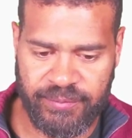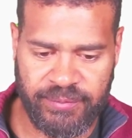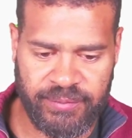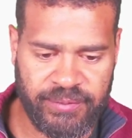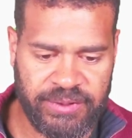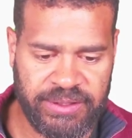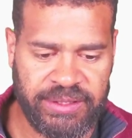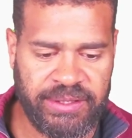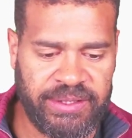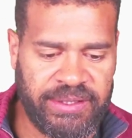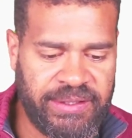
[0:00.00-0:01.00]

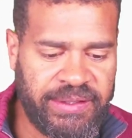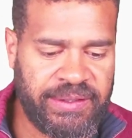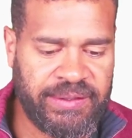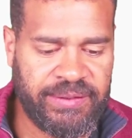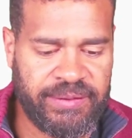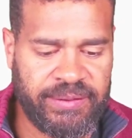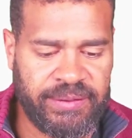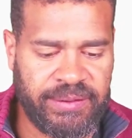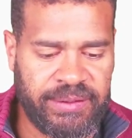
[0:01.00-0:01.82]
Nobody speaks.